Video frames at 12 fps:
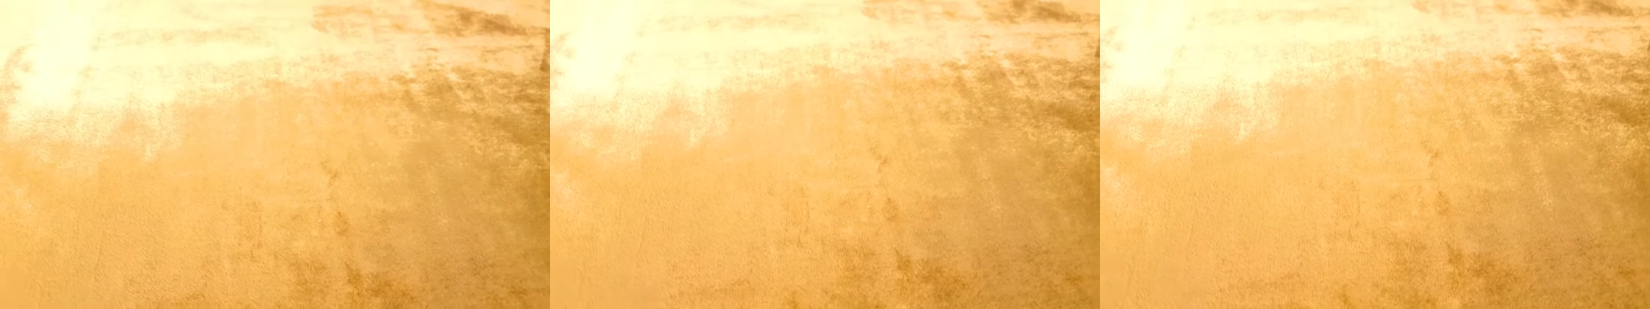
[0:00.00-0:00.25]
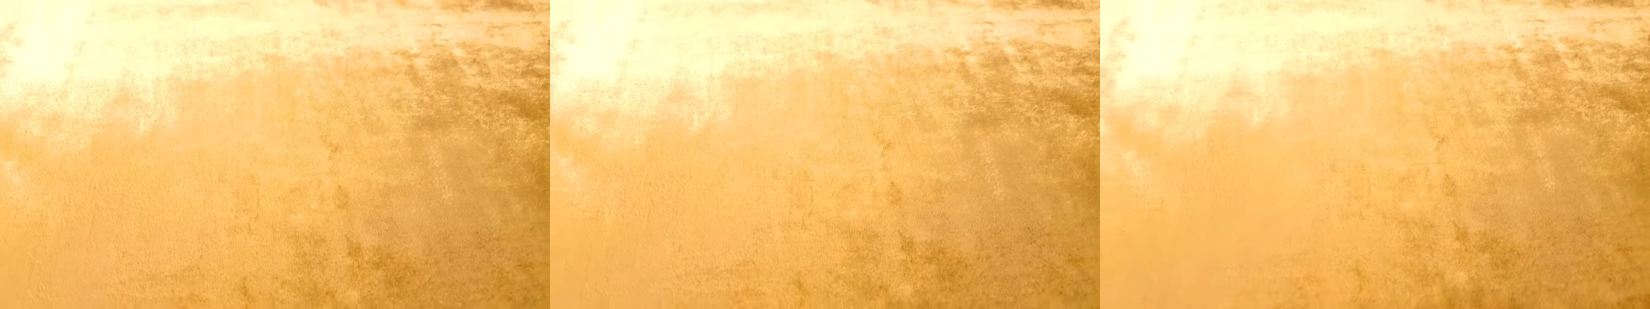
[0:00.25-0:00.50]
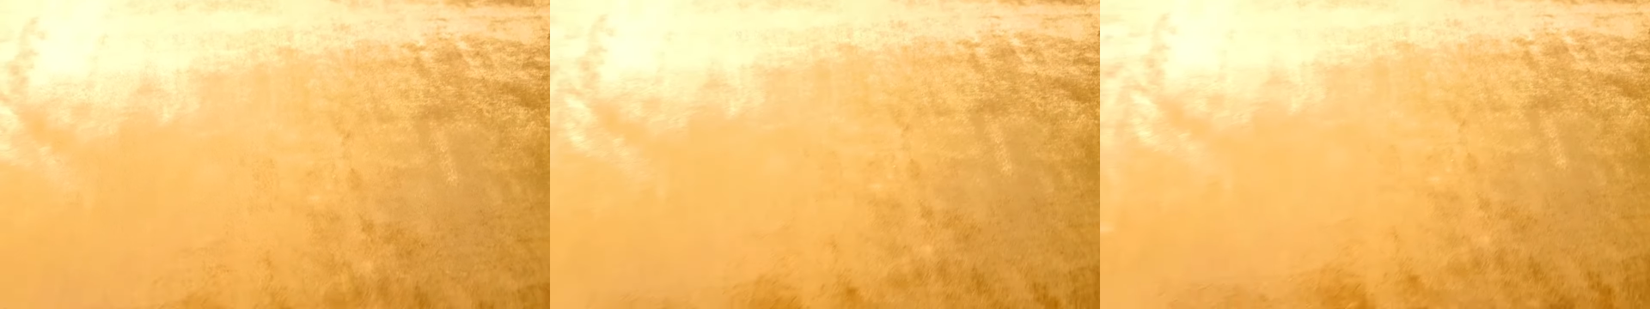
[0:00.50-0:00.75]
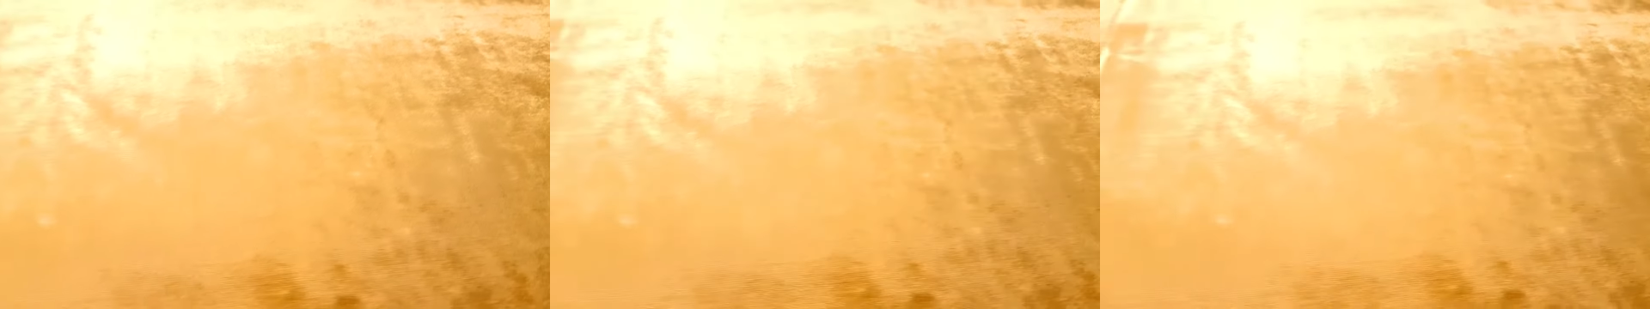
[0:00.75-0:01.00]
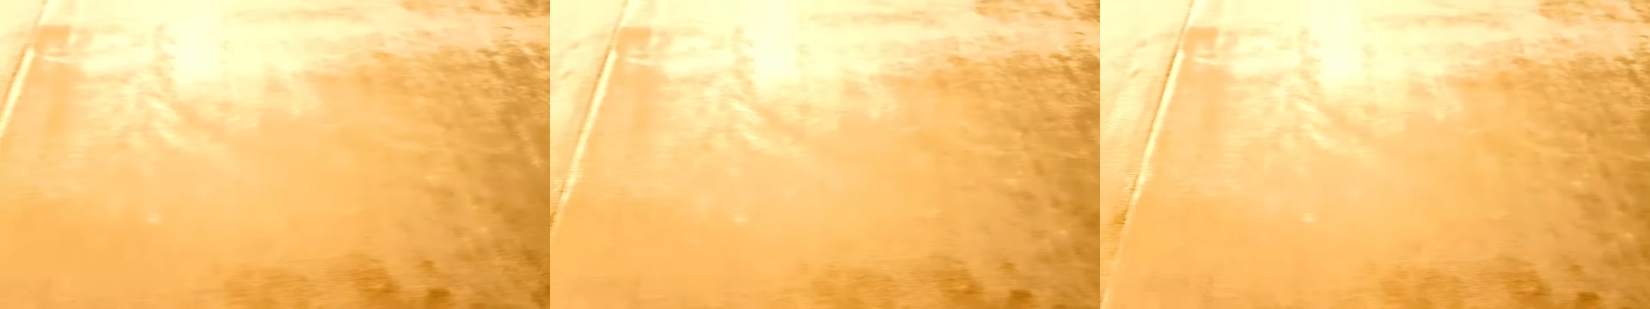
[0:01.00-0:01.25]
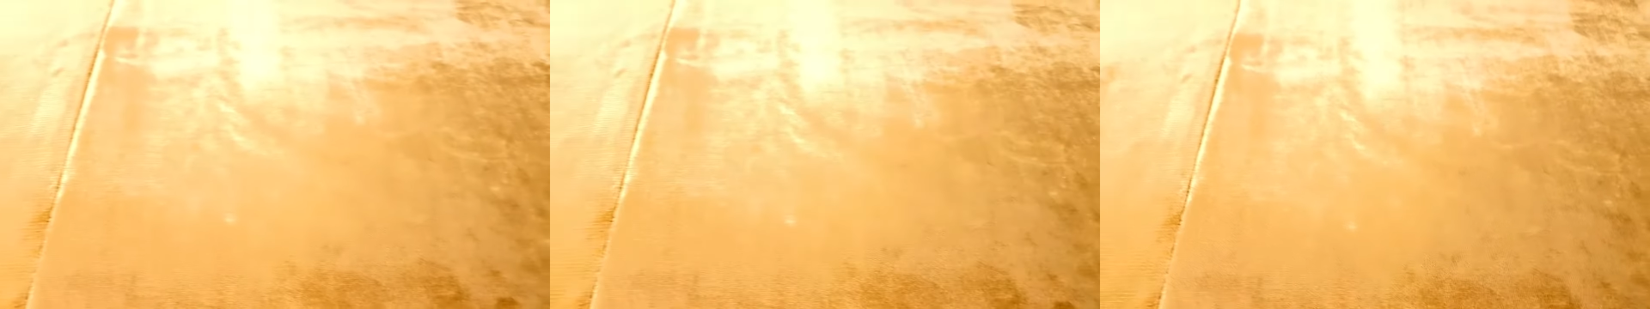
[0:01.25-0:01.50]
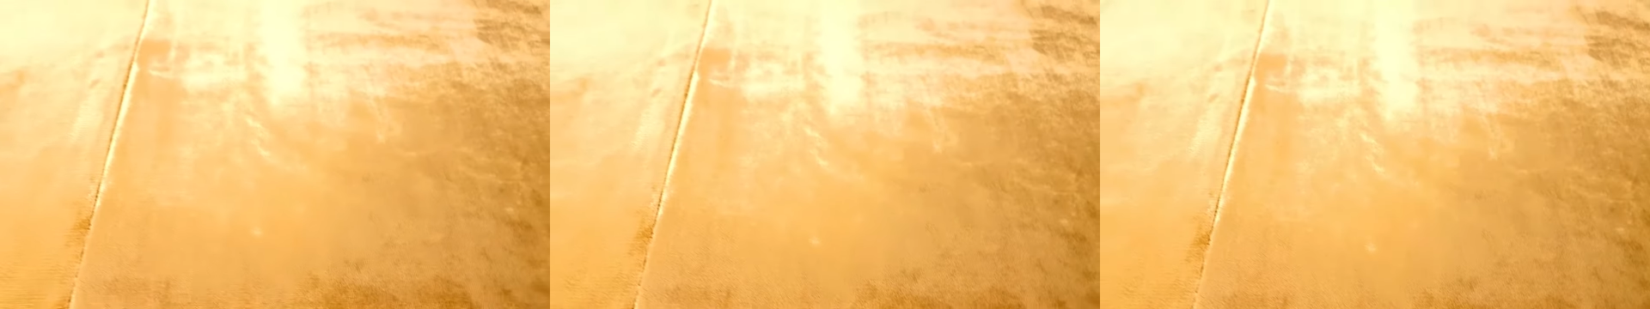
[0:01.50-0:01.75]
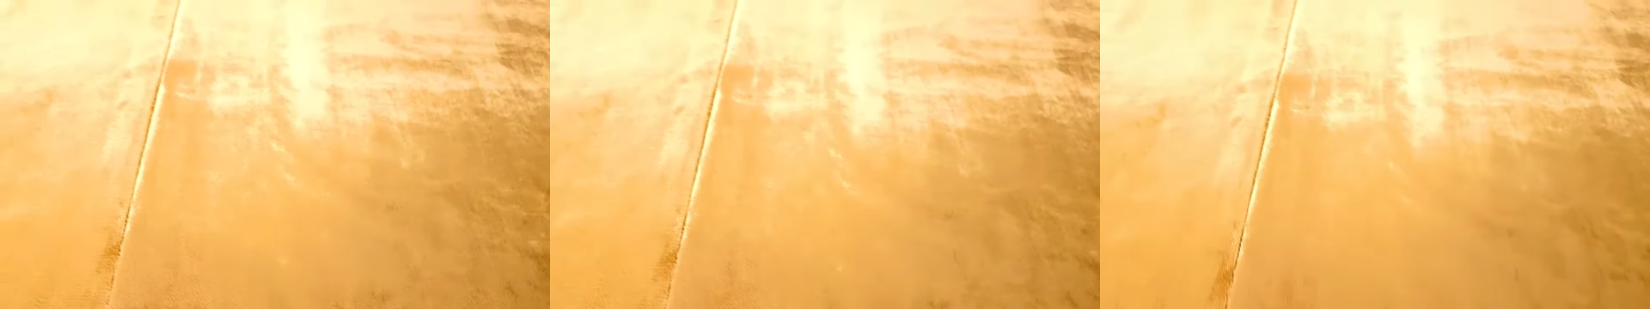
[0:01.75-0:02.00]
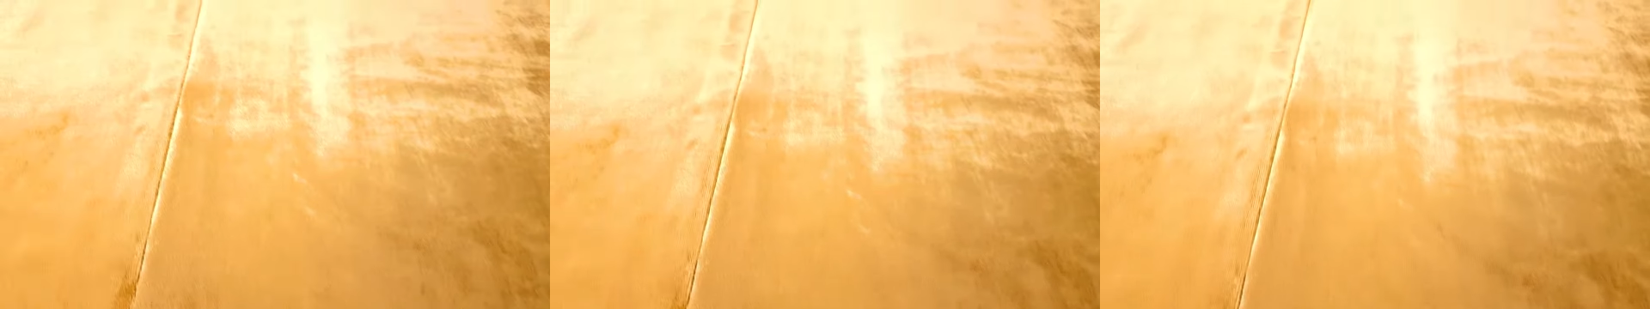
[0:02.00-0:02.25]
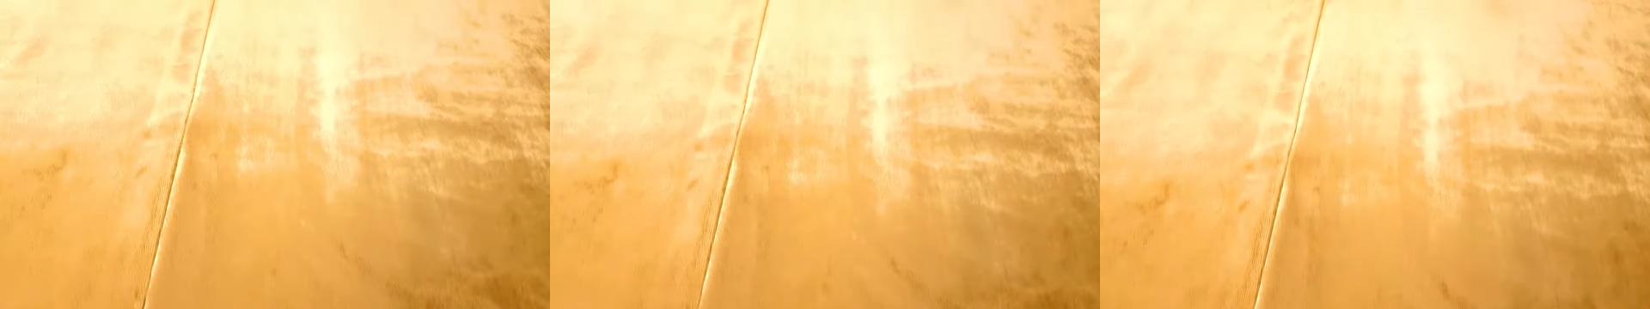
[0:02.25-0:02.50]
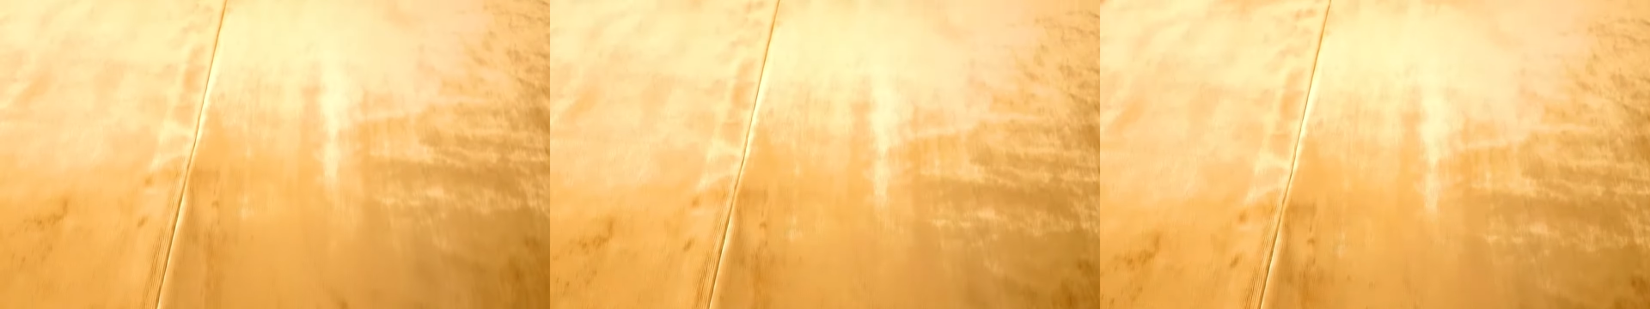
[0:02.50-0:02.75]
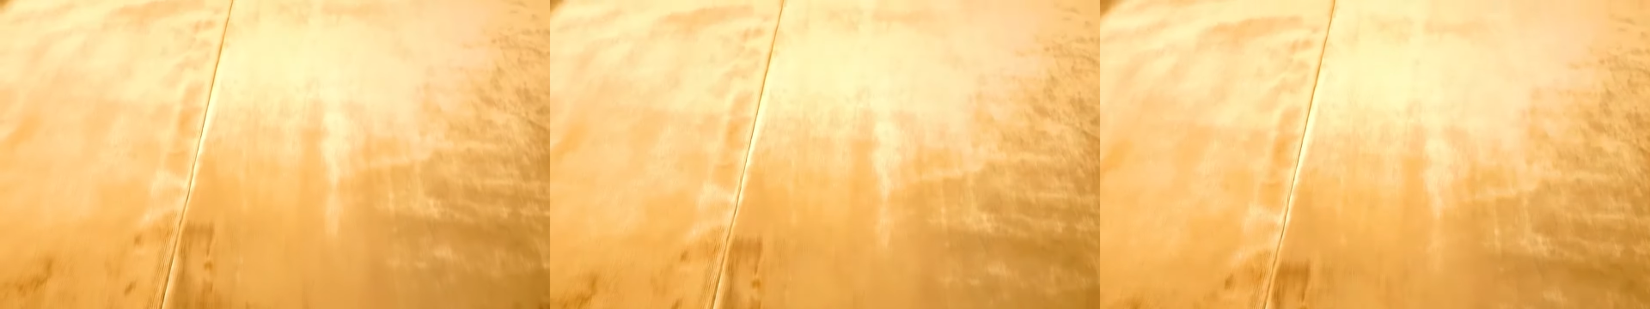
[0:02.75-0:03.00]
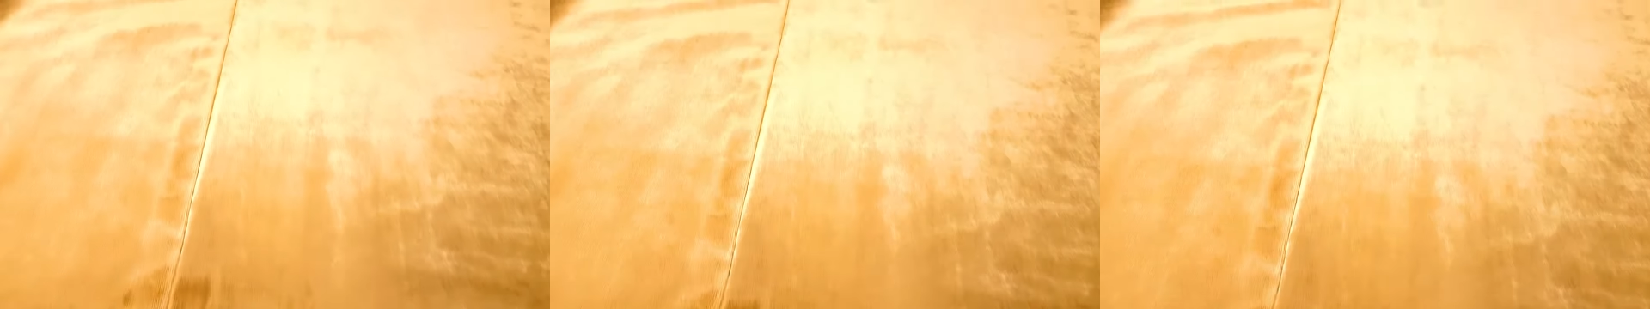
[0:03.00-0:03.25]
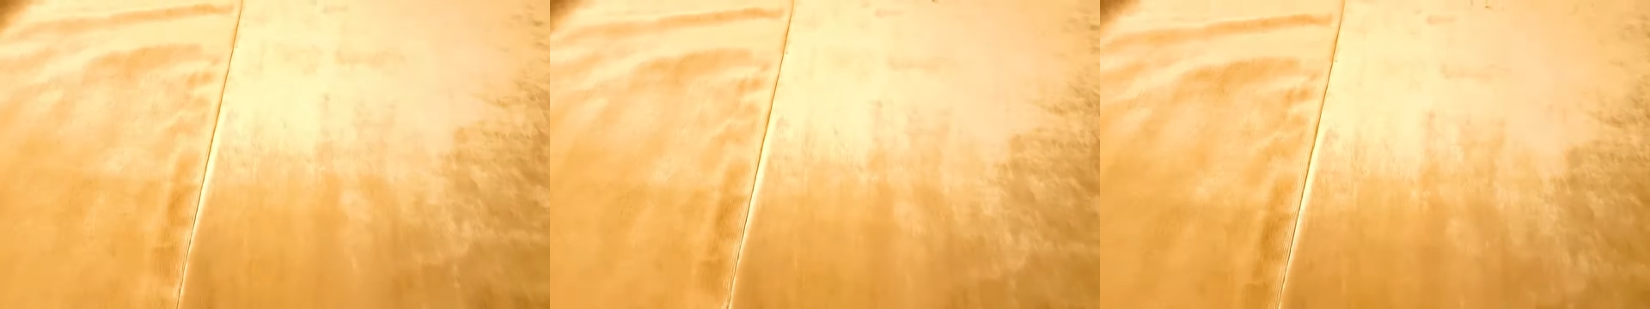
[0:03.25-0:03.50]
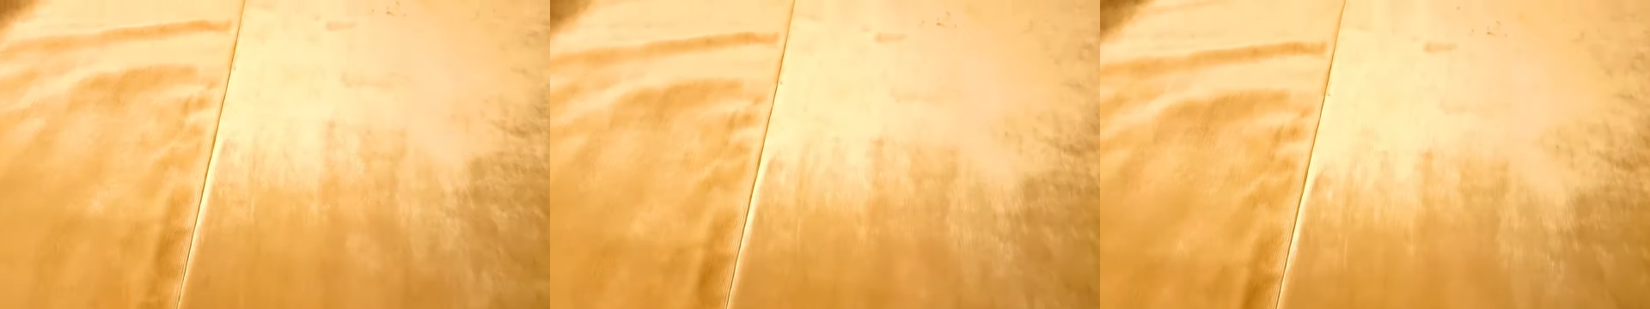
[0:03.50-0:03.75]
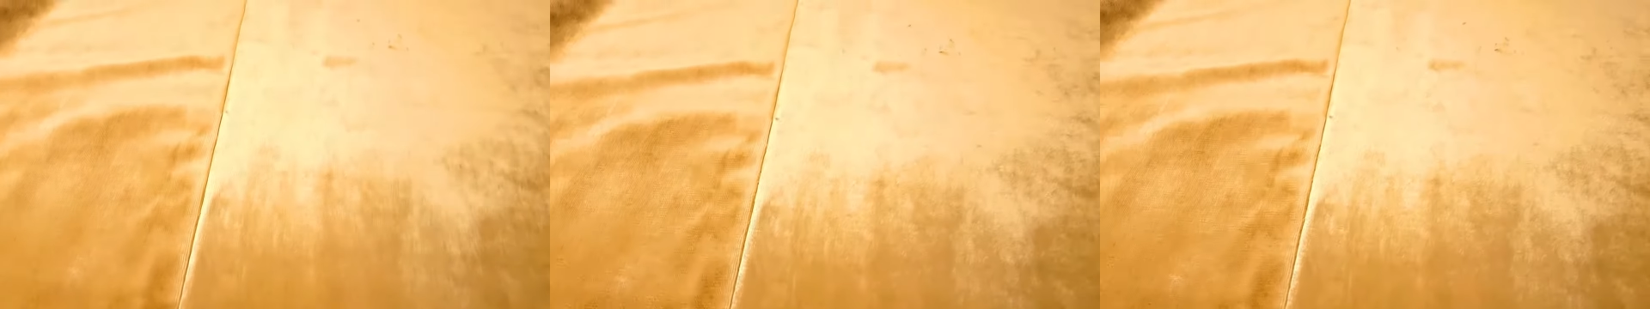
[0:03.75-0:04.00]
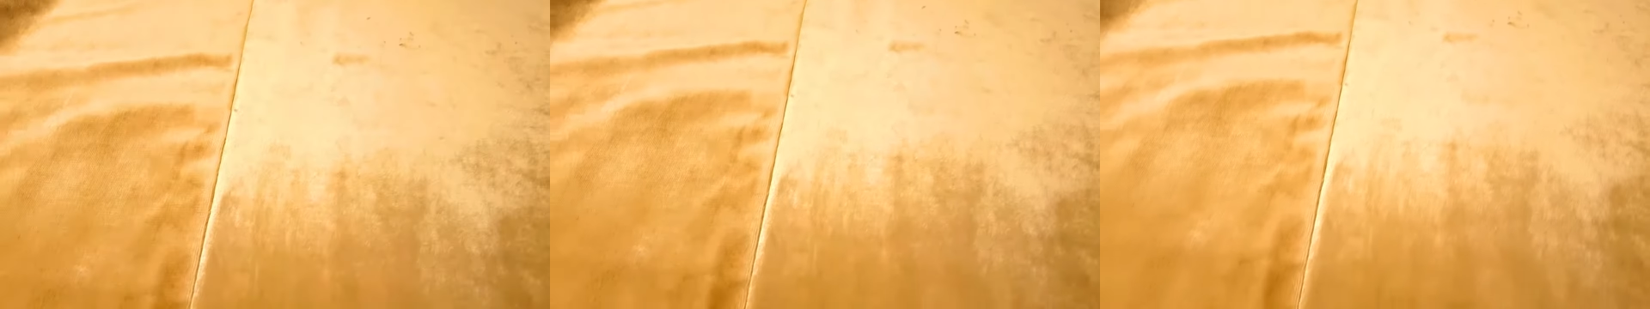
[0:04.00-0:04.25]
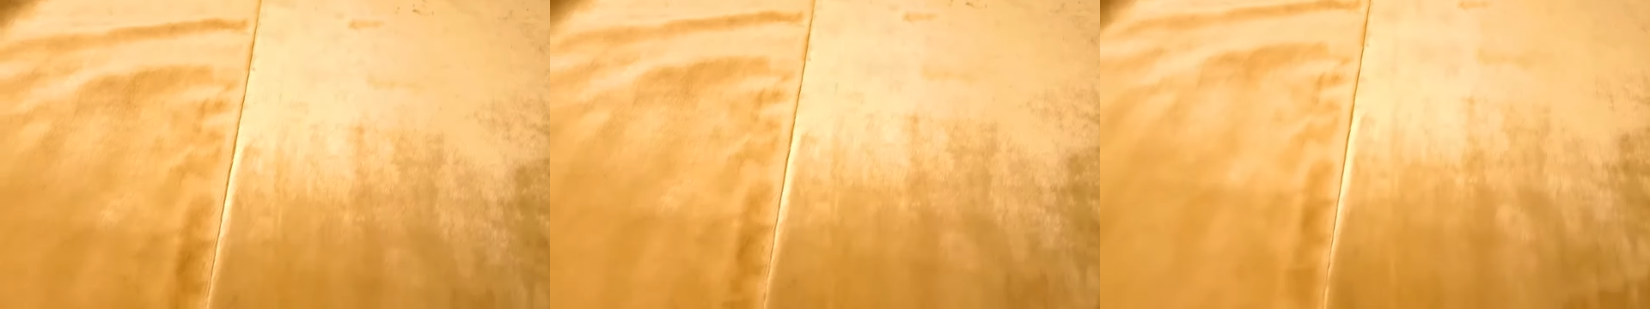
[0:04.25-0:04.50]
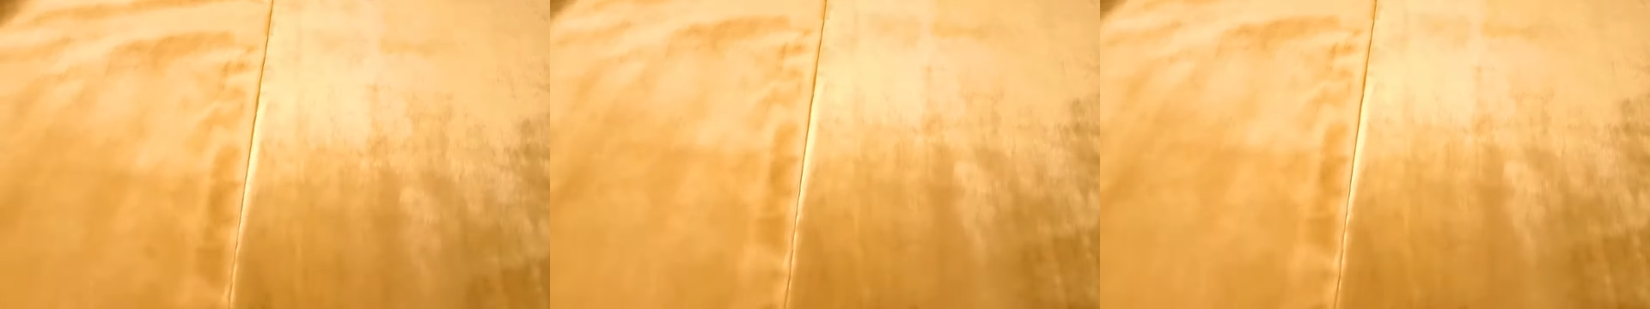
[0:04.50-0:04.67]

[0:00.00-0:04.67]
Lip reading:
[unreadable: no face in view]